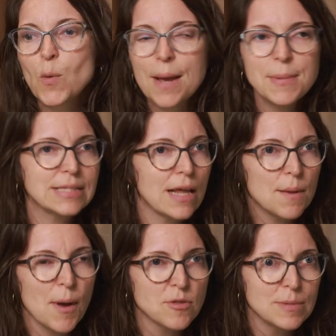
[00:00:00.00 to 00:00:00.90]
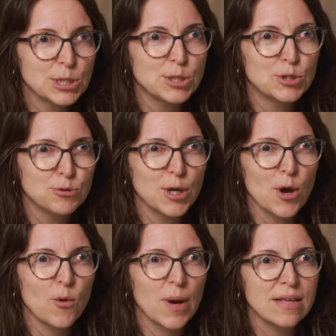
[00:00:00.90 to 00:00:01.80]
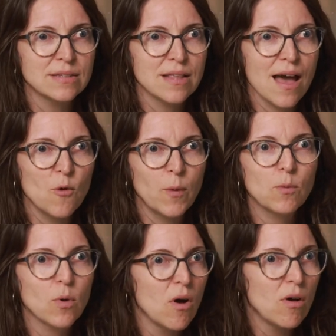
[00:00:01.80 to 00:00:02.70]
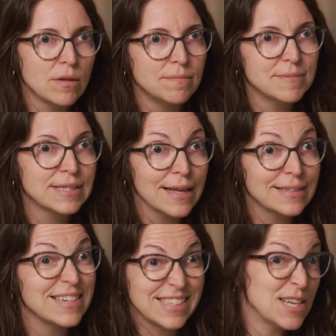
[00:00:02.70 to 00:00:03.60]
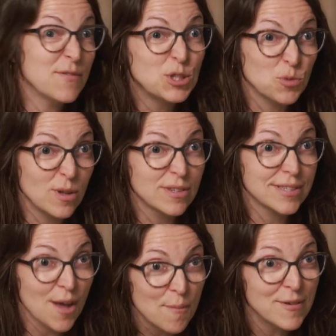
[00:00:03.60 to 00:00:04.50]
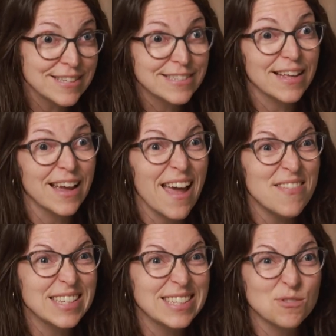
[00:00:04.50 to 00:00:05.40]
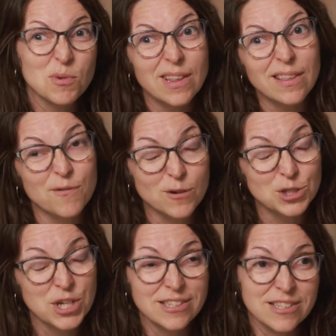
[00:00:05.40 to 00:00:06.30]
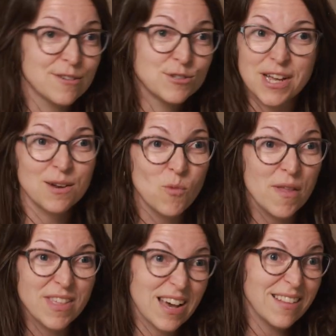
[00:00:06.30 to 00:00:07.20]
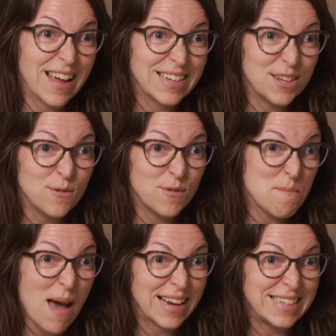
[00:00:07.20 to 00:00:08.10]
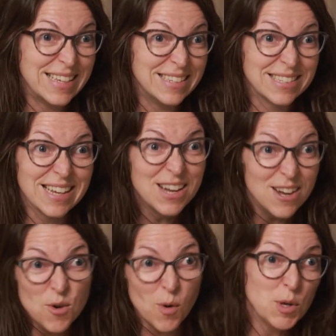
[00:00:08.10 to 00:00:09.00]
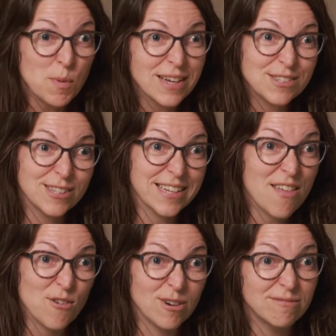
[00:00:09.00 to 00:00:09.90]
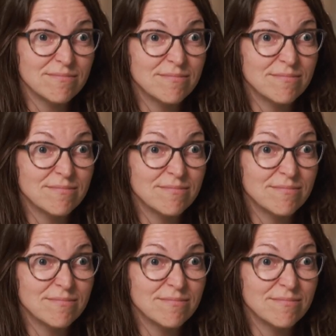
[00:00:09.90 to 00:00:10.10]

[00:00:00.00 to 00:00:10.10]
What I'm excited about the Mission Studio is that we were all selected as individuals, obviously, and this is really the first chance to understand what the collective impact is when you bring us all together.